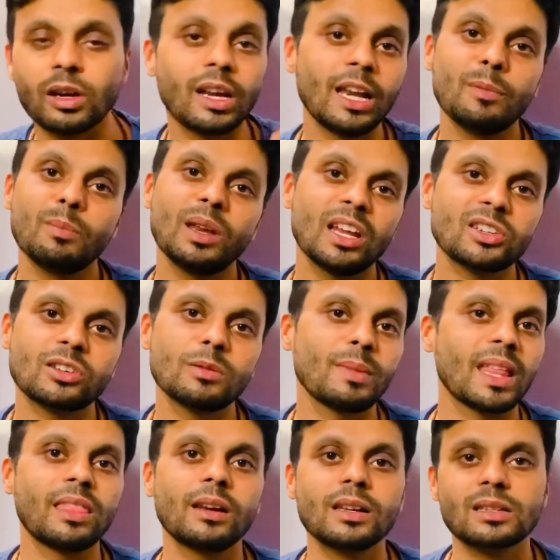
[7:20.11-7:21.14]
Elimination
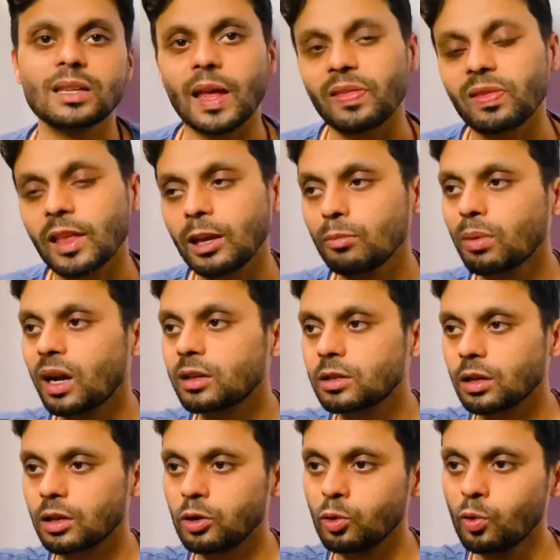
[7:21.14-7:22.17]
method is nothing but
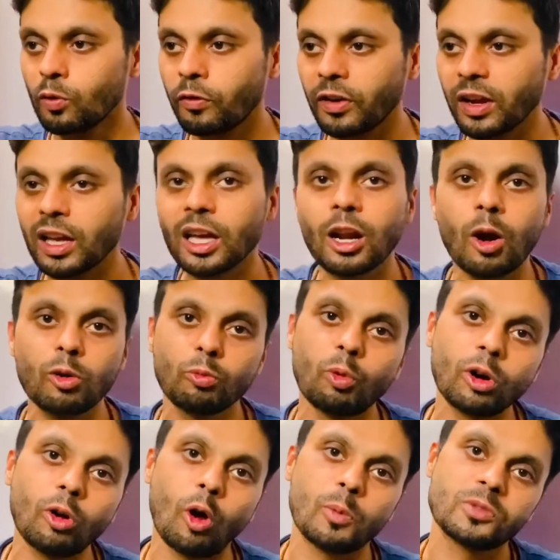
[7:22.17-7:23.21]
you figure out
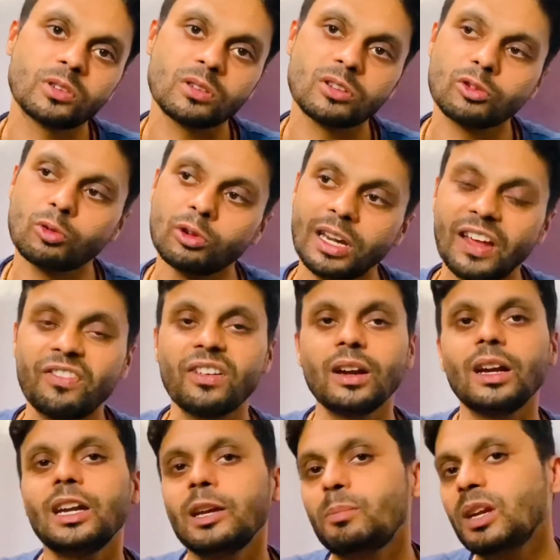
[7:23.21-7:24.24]
what options could
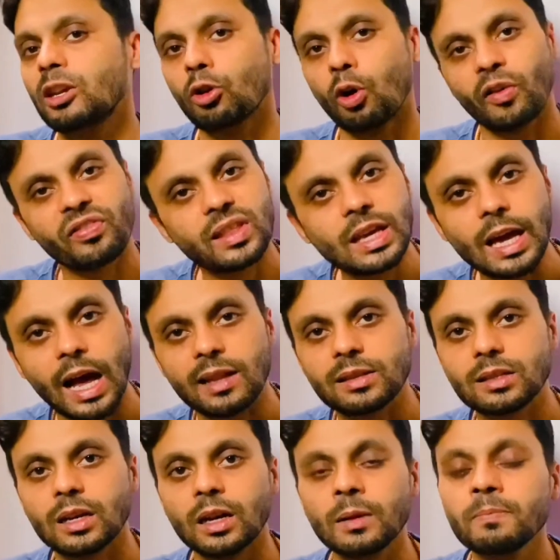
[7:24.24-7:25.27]
definitely be not the
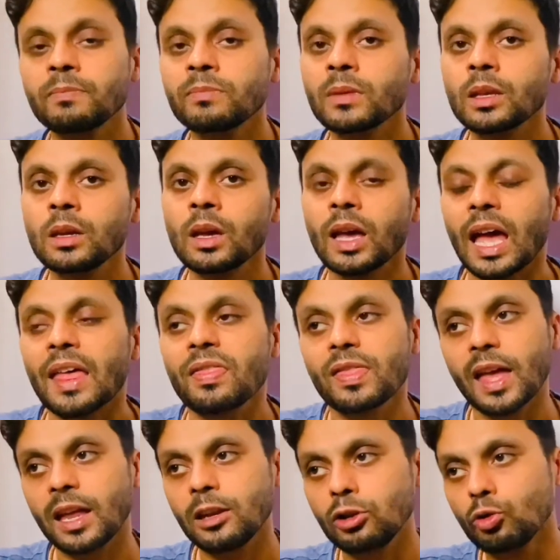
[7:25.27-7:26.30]
answer, and
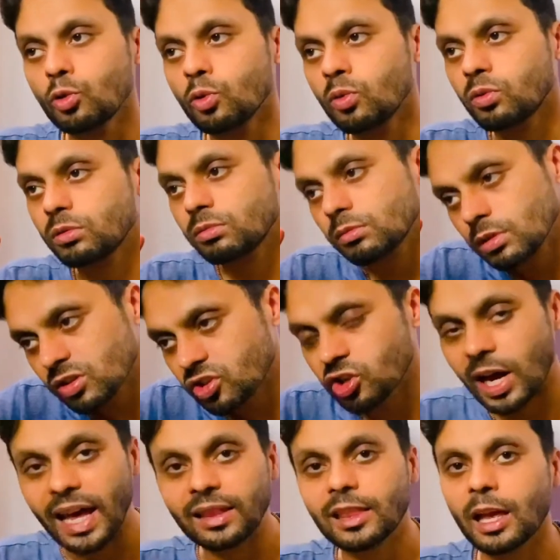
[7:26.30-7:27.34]
then you
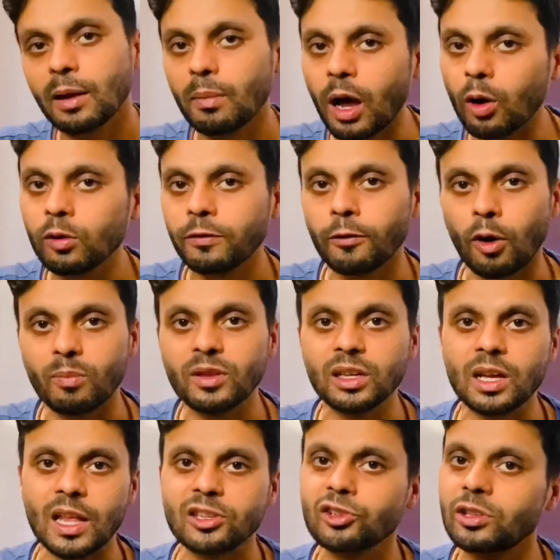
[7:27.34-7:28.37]
strike them out from the
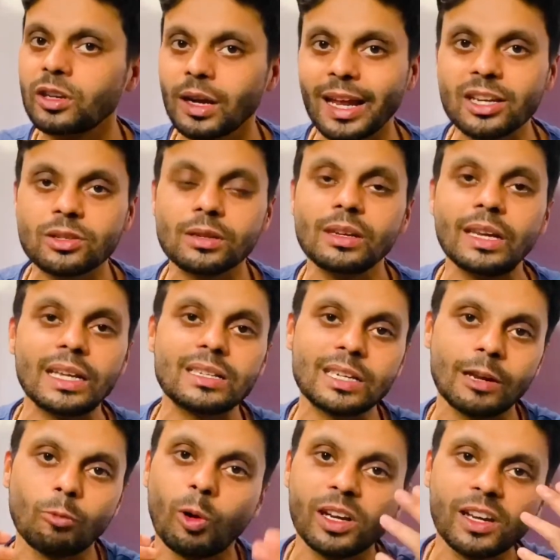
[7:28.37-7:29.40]
consideration list,
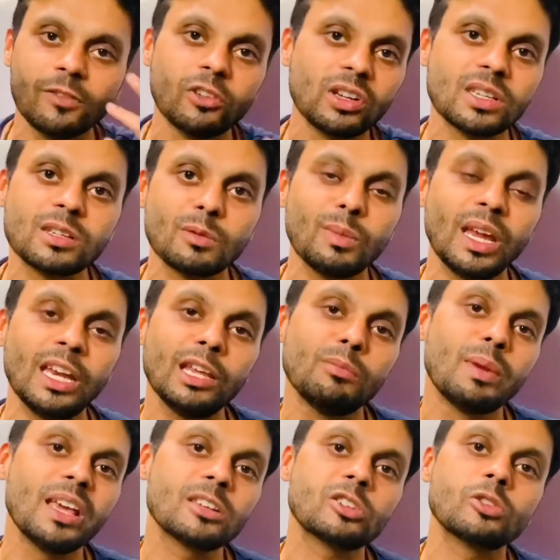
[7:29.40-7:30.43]
and whatever is remaining,
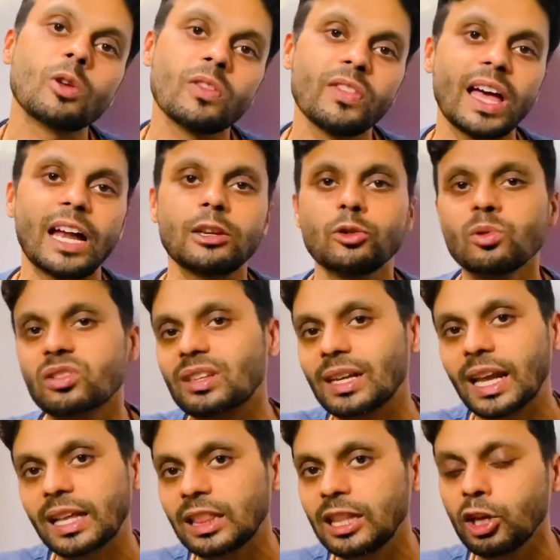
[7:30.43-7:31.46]
based on that you
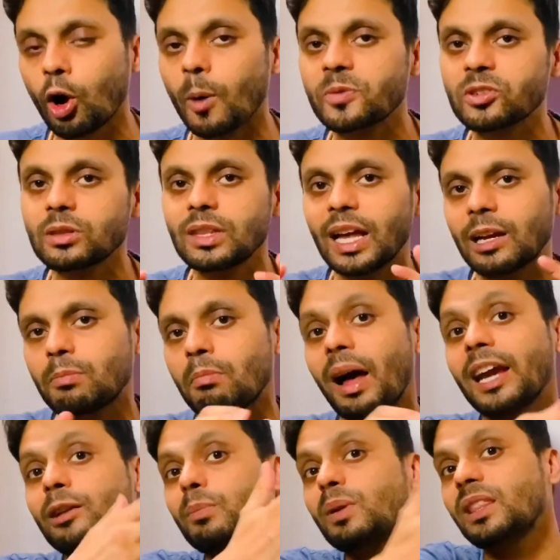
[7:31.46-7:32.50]
select the option that
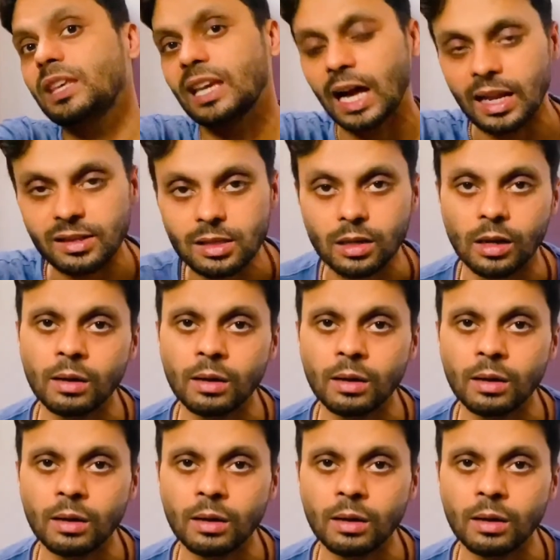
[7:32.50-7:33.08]
might be the answer.